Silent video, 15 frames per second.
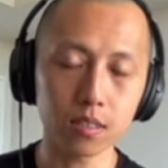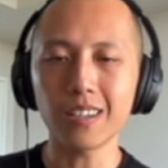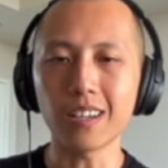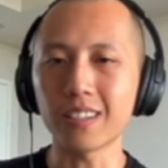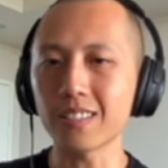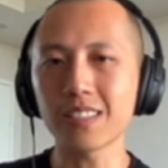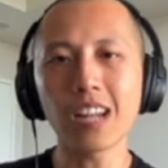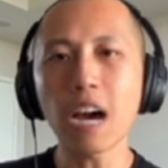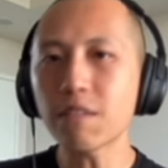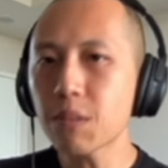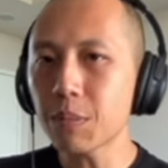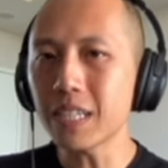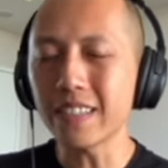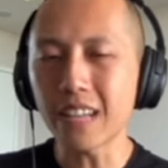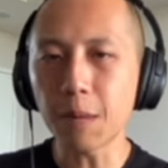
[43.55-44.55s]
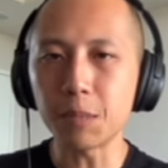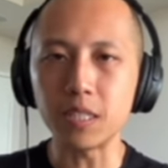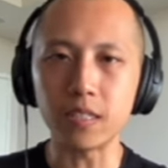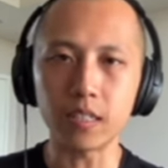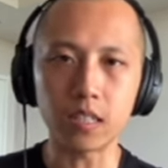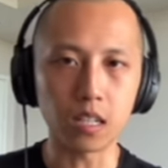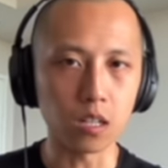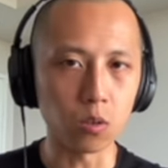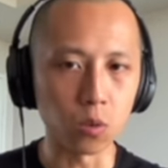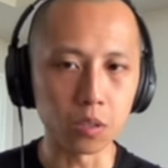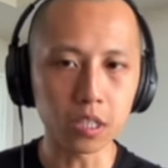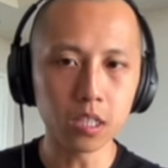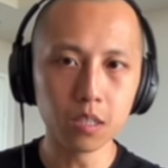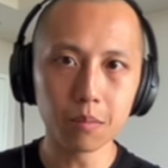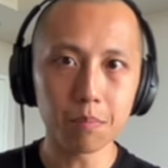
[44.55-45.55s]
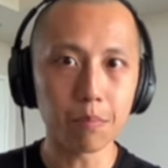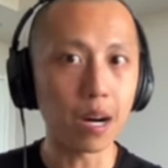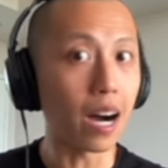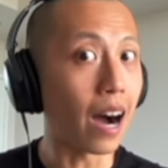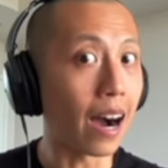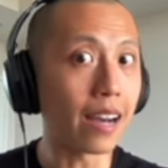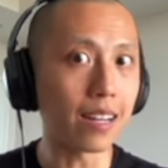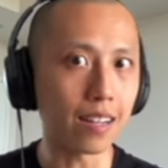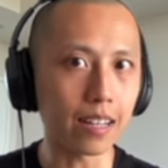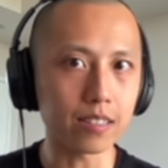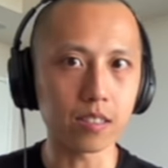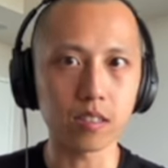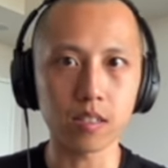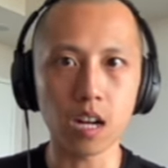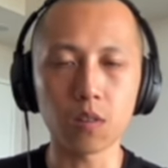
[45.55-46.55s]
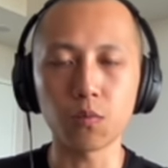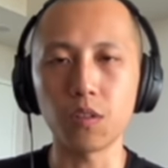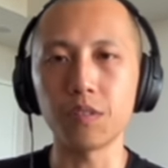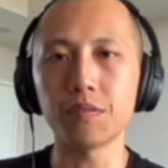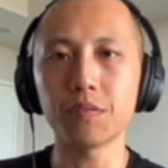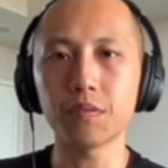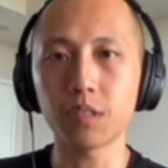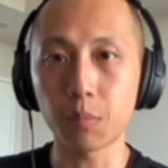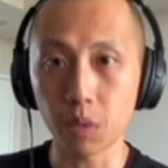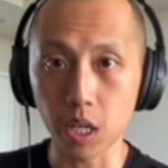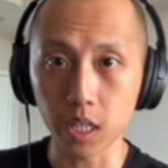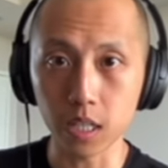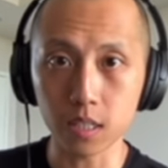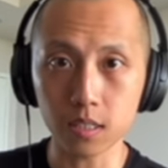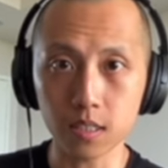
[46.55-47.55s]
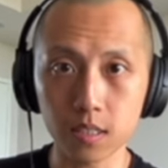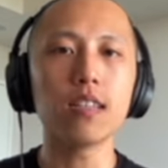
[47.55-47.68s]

It doesn't have to be in that particular order, but I like to start with the product.